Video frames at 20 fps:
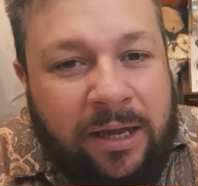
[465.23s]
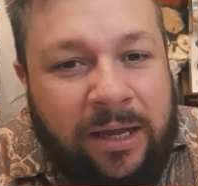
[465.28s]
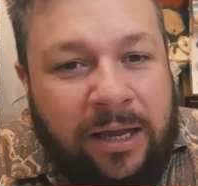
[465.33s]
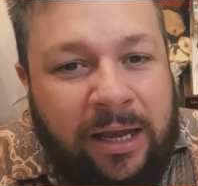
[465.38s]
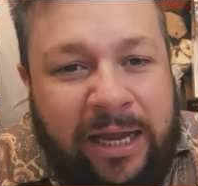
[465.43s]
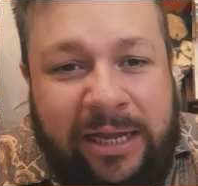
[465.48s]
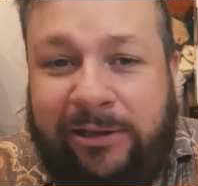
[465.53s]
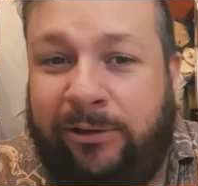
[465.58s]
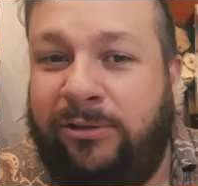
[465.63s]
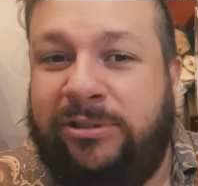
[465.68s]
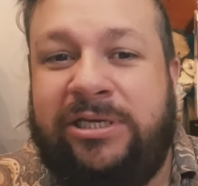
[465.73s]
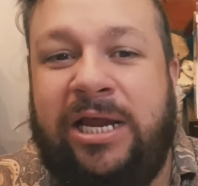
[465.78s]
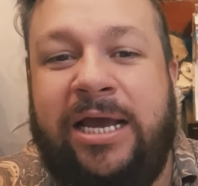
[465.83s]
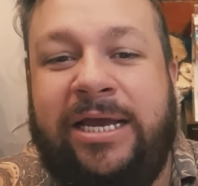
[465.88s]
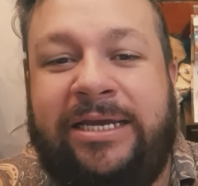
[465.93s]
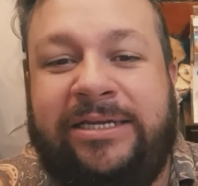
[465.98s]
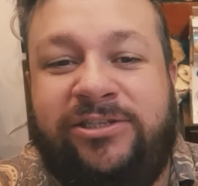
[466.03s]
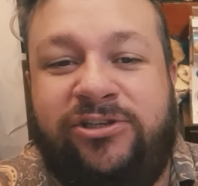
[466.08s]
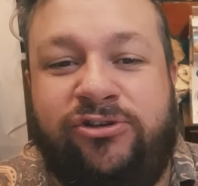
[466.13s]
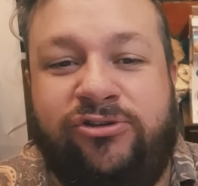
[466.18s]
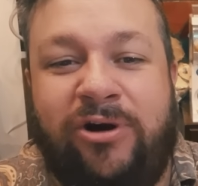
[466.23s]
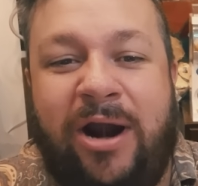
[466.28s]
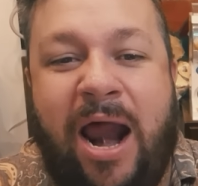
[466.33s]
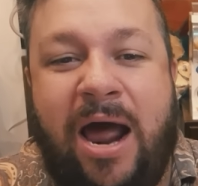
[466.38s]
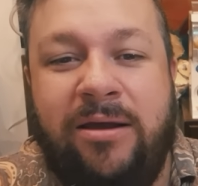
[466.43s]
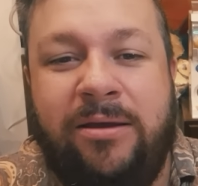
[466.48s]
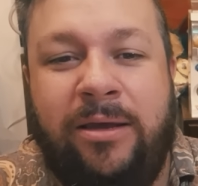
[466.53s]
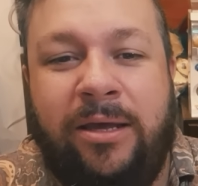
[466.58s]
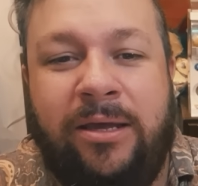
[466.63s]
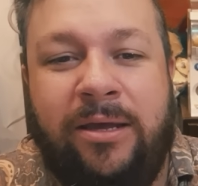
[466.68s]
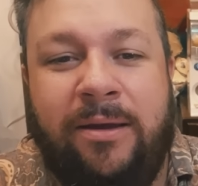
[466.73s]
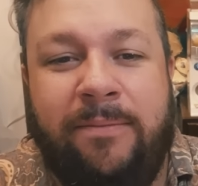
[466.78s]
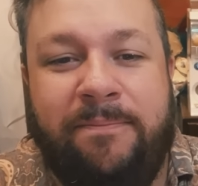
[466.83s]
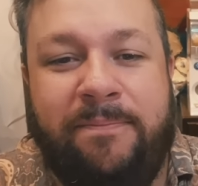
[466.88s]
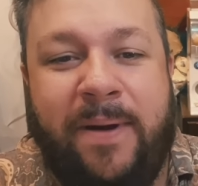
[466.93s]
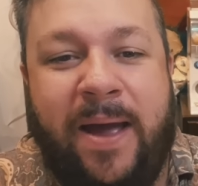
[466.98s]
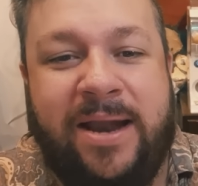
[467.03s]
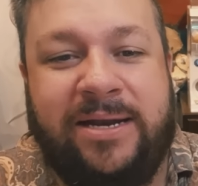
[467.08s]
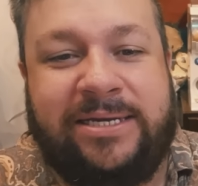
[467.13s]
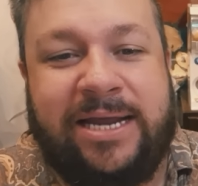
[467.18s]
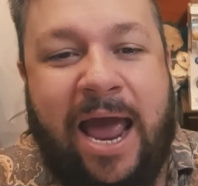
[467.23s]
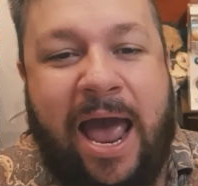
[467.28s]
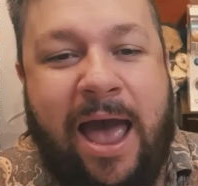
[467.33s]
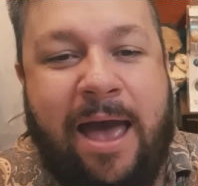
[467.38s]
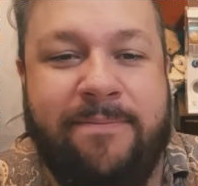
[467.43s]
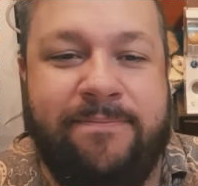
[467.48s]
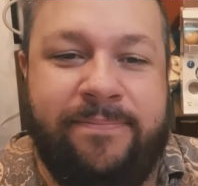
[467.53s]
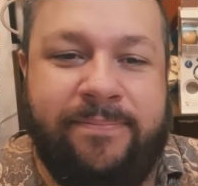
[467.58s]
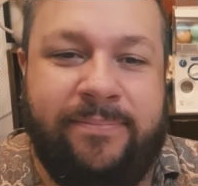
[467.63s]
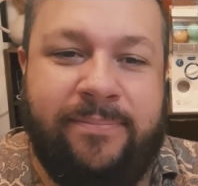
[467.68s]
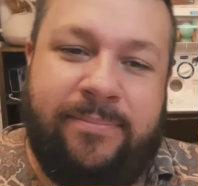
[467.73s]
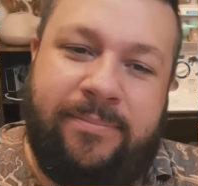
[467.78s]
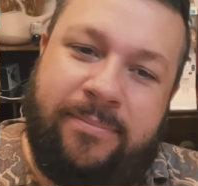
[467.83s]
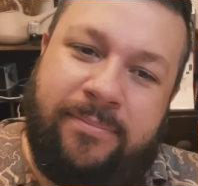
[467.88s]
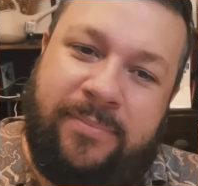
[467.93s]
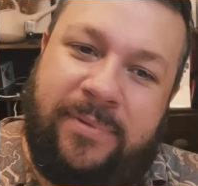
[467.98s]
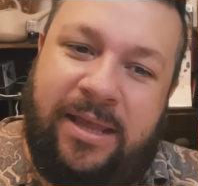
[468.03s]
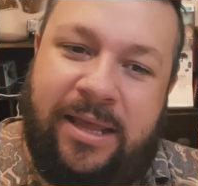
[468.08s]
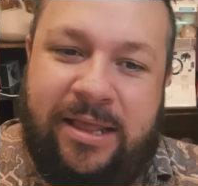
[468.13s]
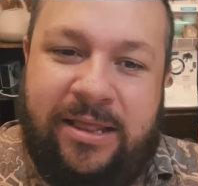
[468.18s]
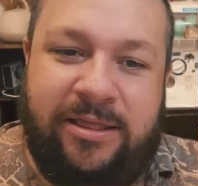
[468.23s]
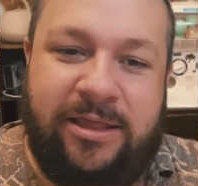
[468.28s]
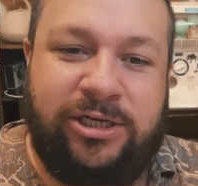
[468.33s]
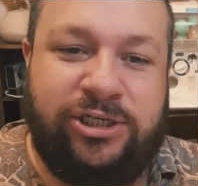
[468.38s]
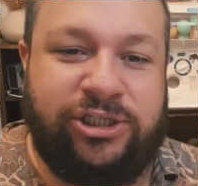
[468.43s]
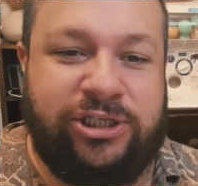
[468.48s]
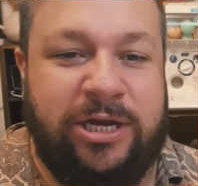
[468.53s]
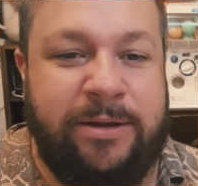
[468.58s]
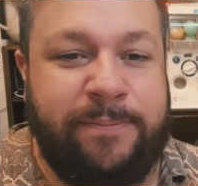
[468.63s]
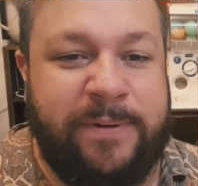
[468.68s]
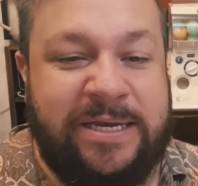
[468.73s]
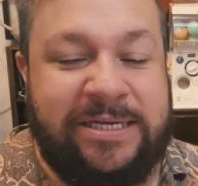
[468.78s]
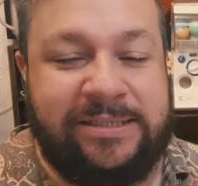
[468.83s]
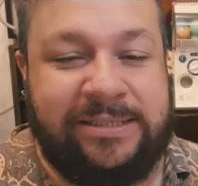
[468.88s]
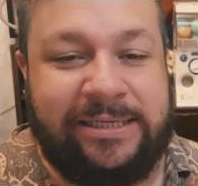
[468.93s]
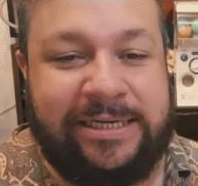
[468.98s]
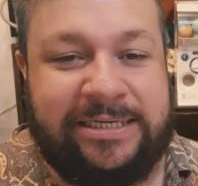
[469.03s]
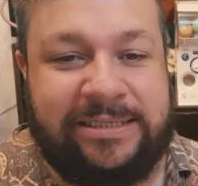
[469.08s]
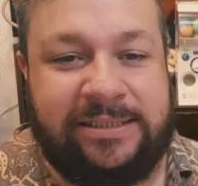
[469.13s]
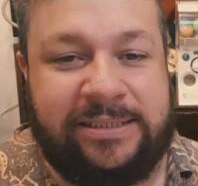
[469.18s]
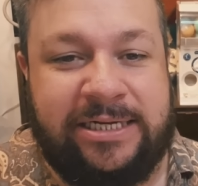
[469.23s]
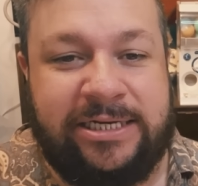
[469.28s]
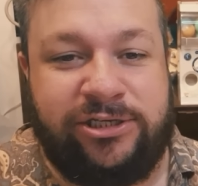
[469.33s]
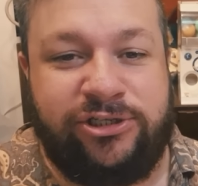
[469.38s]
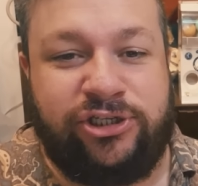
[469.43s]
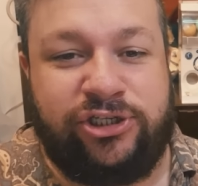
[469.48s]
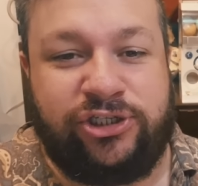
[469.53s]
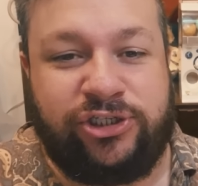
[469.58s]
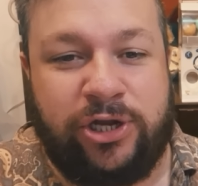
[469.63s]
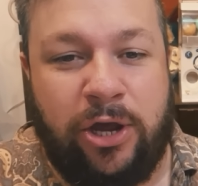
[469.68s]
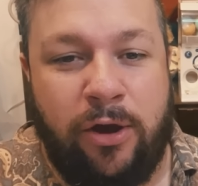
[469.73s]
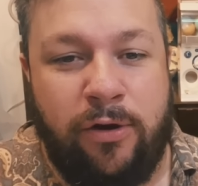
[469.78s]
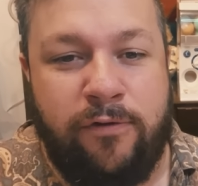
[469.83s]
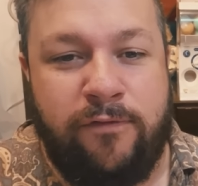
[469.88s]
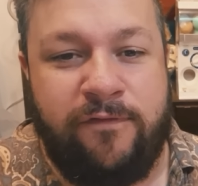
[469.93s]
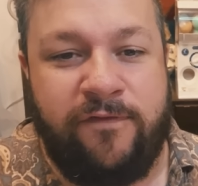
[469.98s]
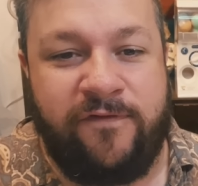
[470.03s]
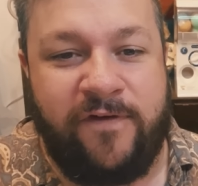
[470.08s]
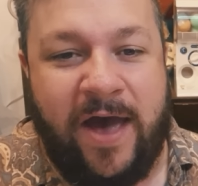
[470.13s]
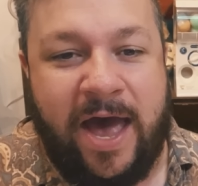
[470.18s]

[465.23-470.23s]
It looks like he's drunk, but um, the ship is listing so f